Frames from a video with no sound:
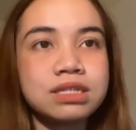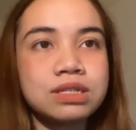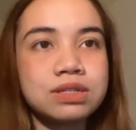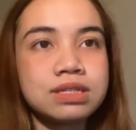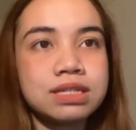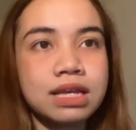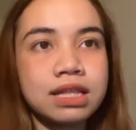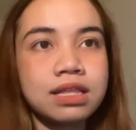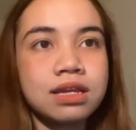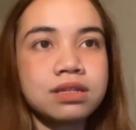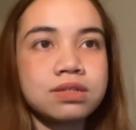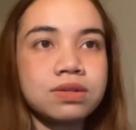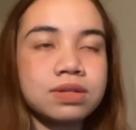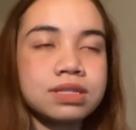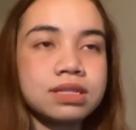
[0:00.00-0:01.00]
to send the
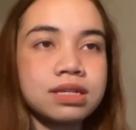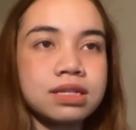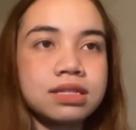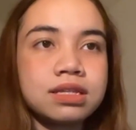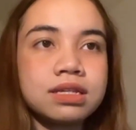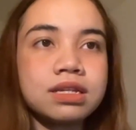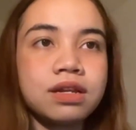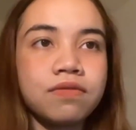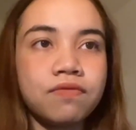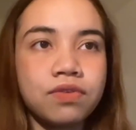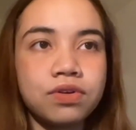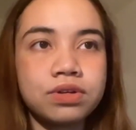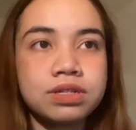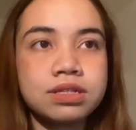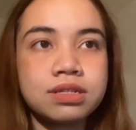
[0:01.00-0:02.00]
associated
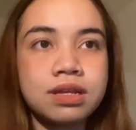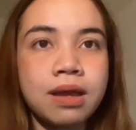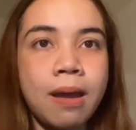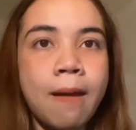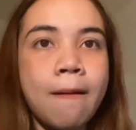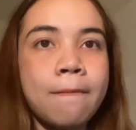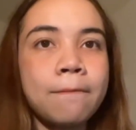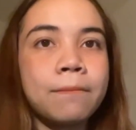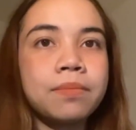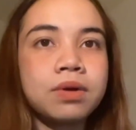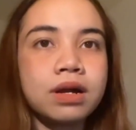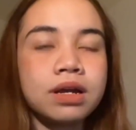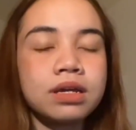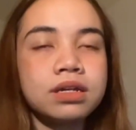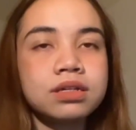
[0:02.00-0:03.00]
invoice.
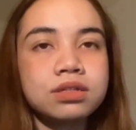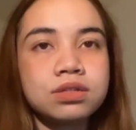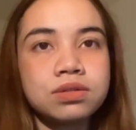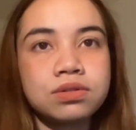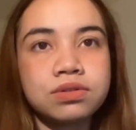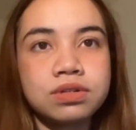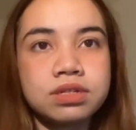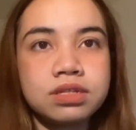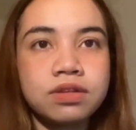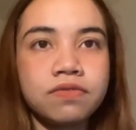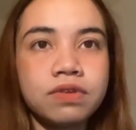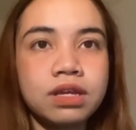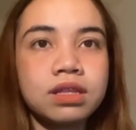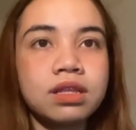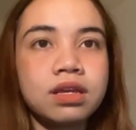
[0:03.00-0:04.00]
Prior to
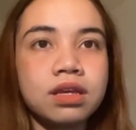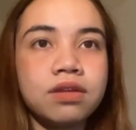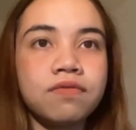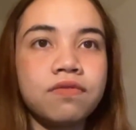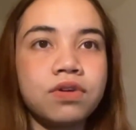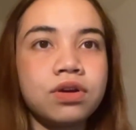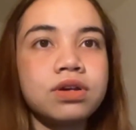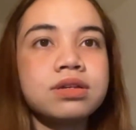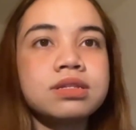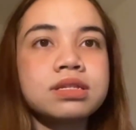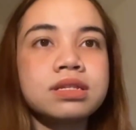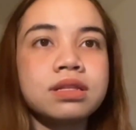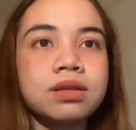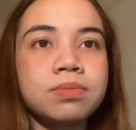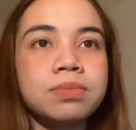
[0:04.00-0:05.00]
receiving the invoice,
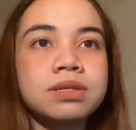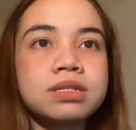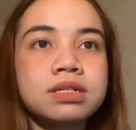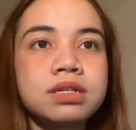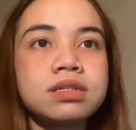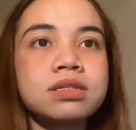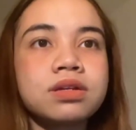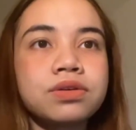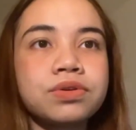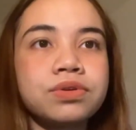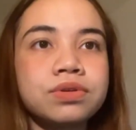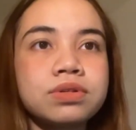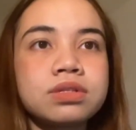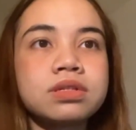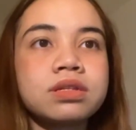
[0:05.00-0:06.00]
the business
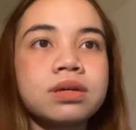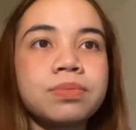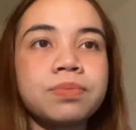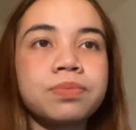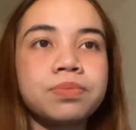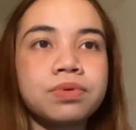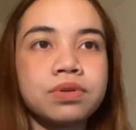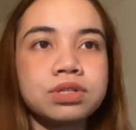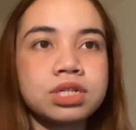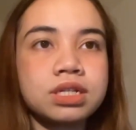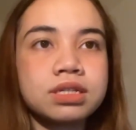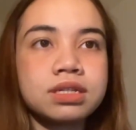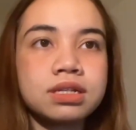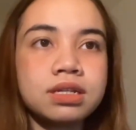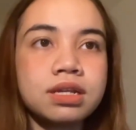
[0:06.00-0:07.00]
accrues the
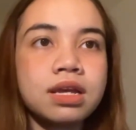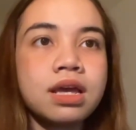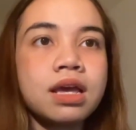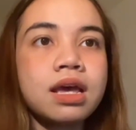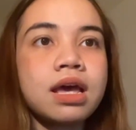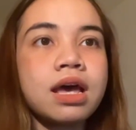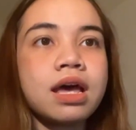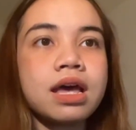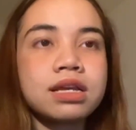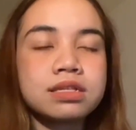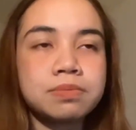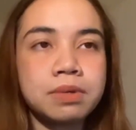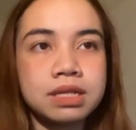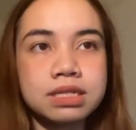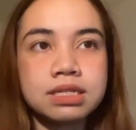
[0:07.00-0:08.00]
projected
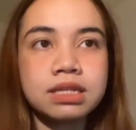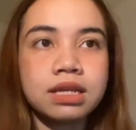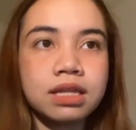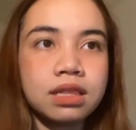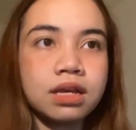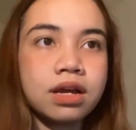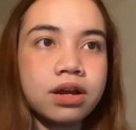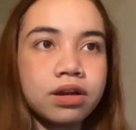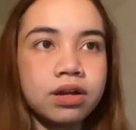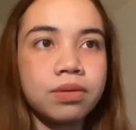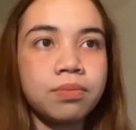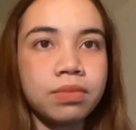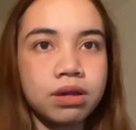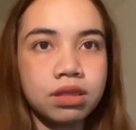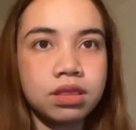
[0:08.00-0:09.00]
expense in the current
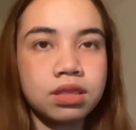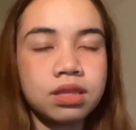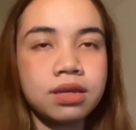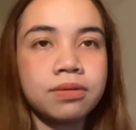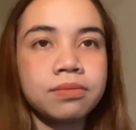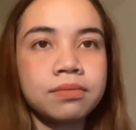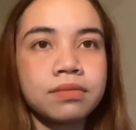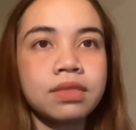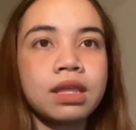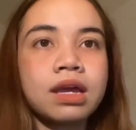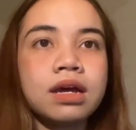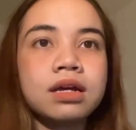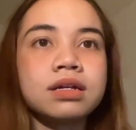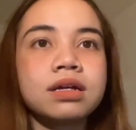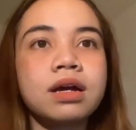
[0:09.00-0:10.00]
month.
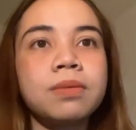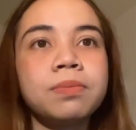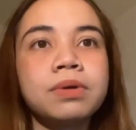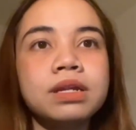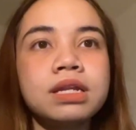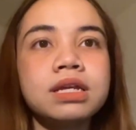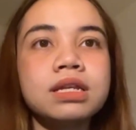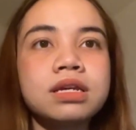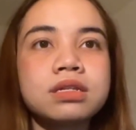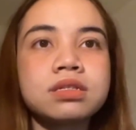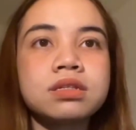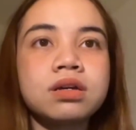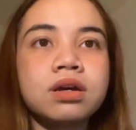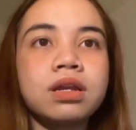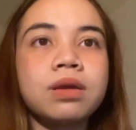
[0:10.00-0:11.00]
The company does
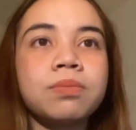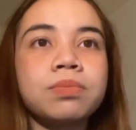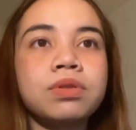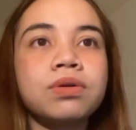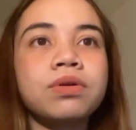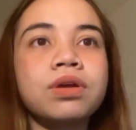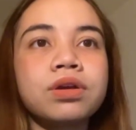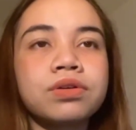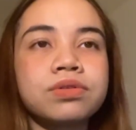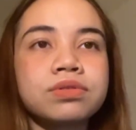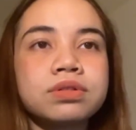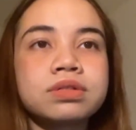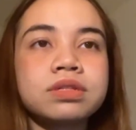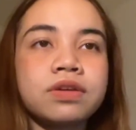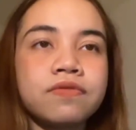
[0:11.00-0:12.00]
not employ
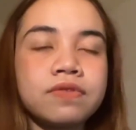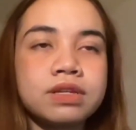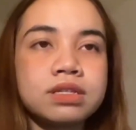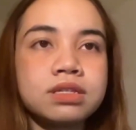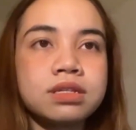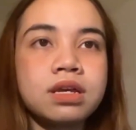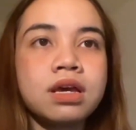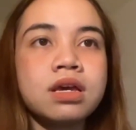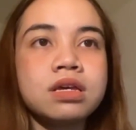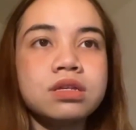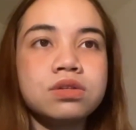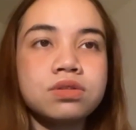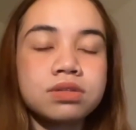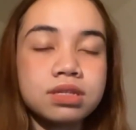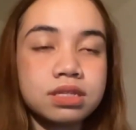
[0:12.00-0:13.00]
accruals if it
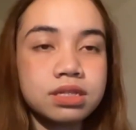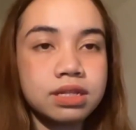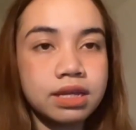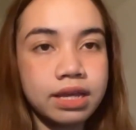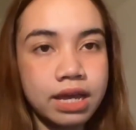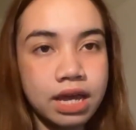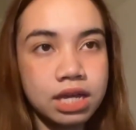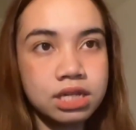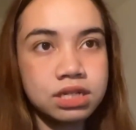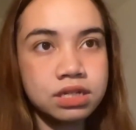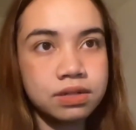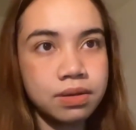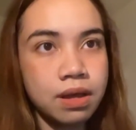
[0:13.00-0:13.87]
uses the cash